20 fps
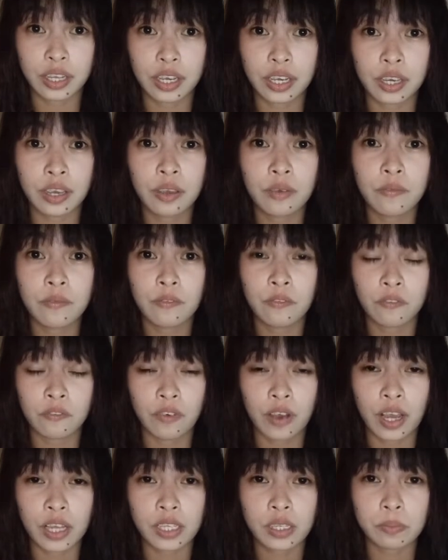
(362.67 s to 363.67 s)
the
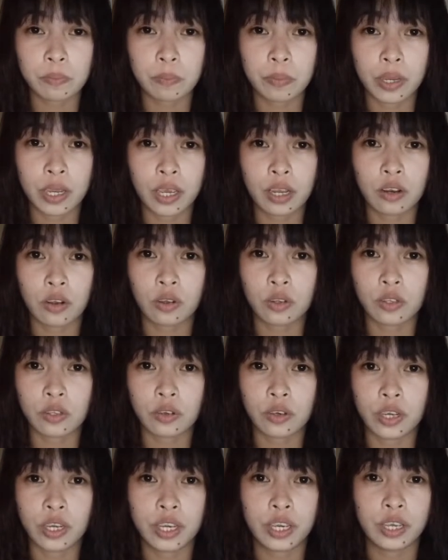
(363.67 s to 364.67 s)
BOC and
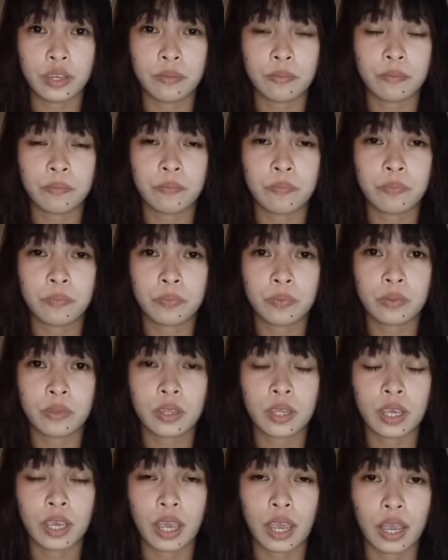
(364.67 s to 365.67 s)
also in
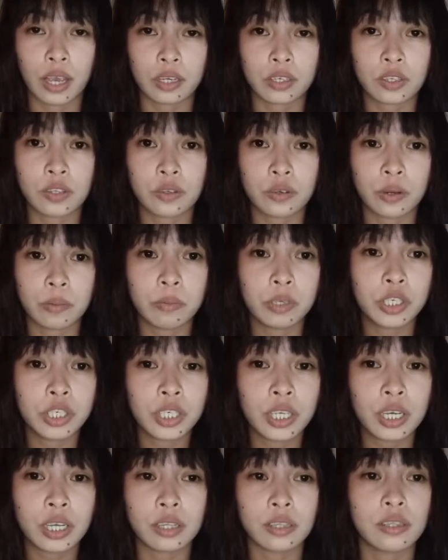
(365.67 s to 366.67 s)
X-ray
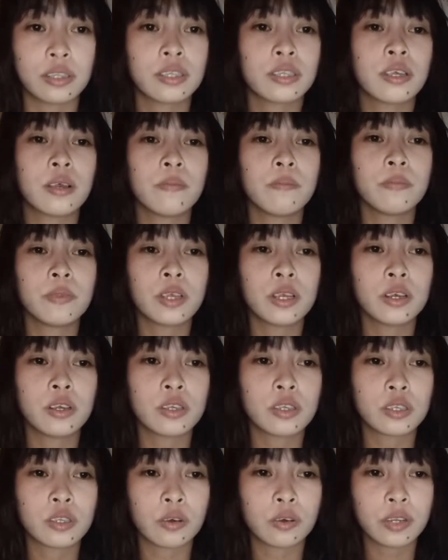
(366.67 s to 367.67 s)
machines.
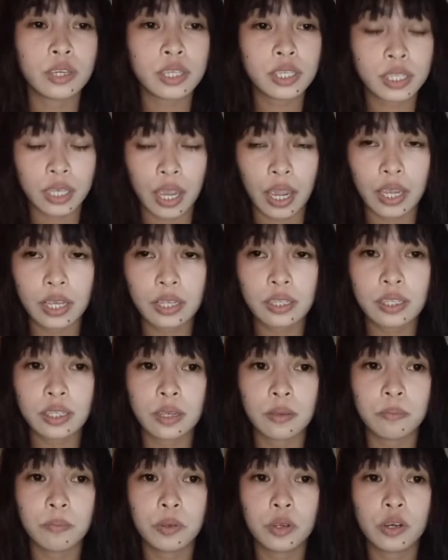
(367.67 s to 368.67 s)
So in this case,
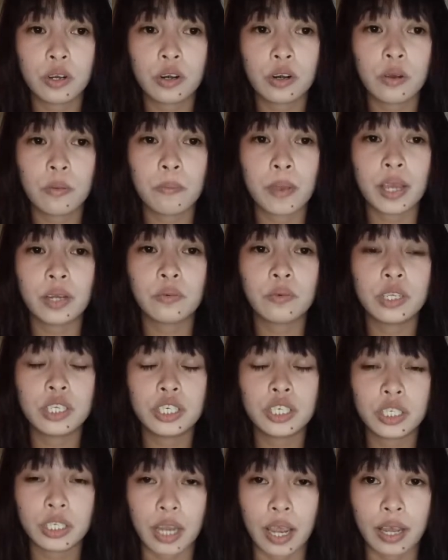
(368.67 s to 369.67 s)
the Bureau
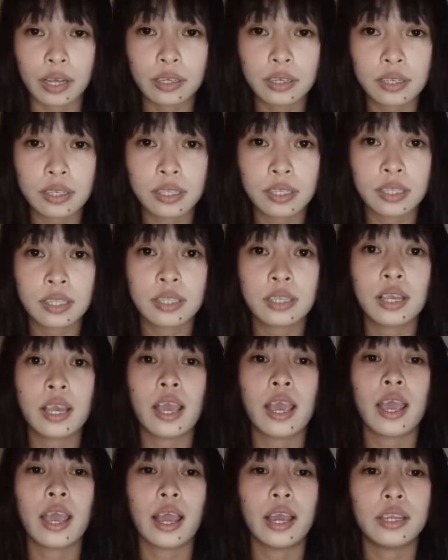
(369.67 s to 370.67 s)
manually checks
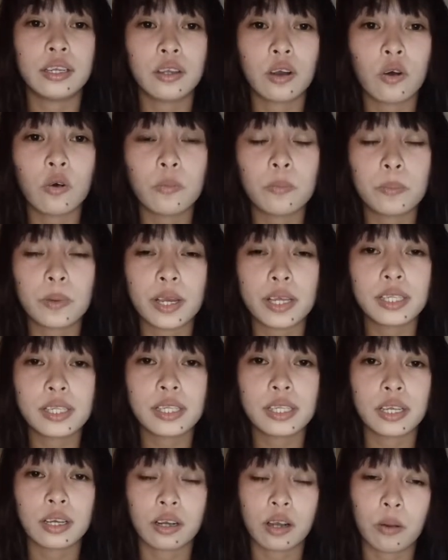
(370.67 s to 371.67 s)
and opens
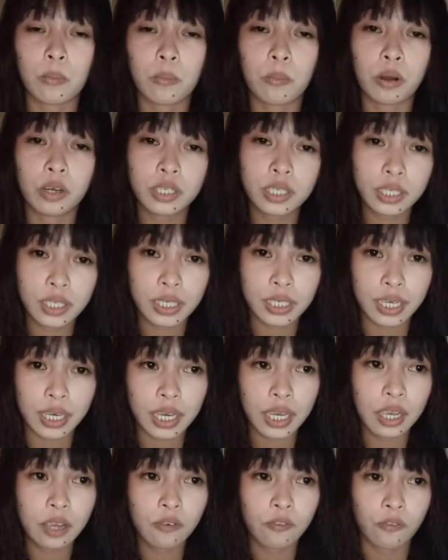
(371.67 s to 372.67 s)
the
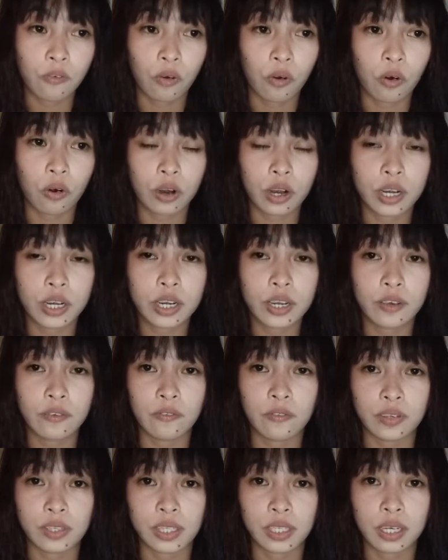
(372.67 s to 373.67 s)
commodity for the
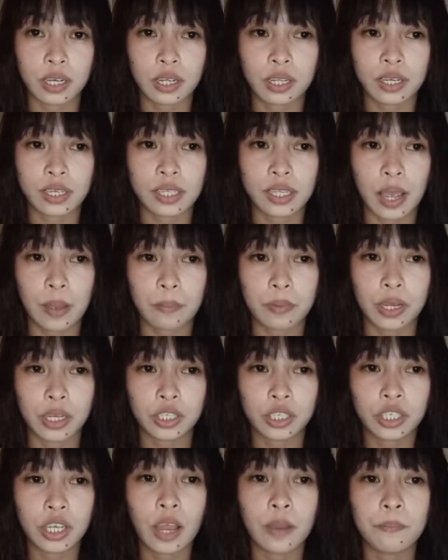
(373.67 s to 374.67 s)
physical
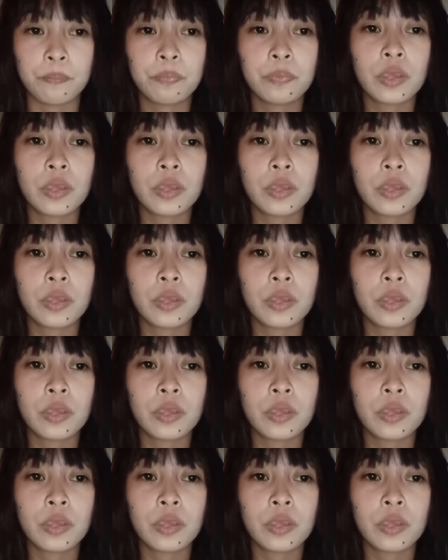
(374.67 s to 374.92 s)
examination.